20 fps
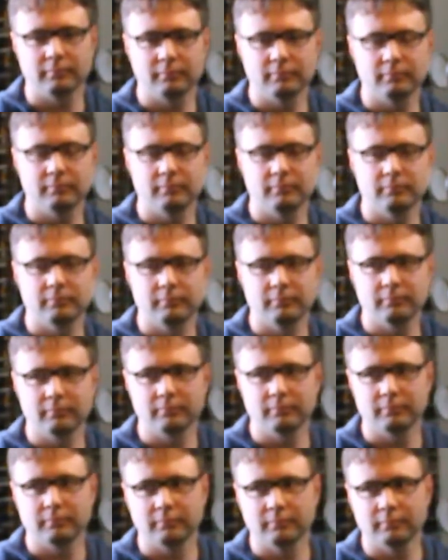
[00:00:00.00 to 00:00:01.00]

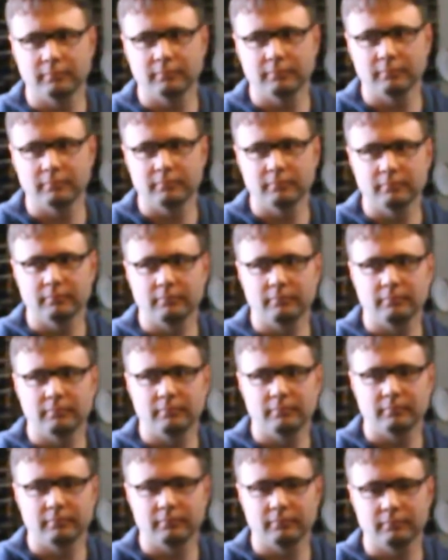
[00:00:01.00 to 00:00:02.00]

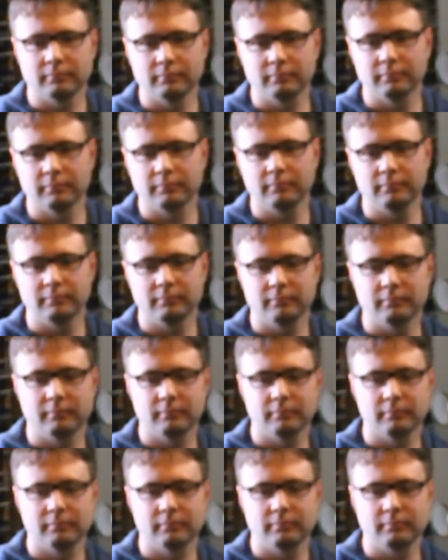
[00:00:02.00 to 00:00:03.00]

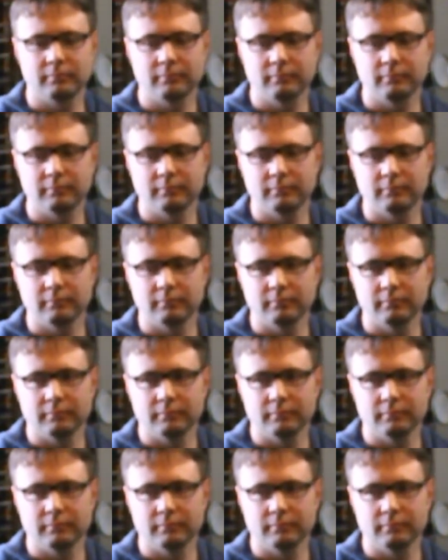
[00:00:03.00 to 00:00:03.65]
The person shown says nothing.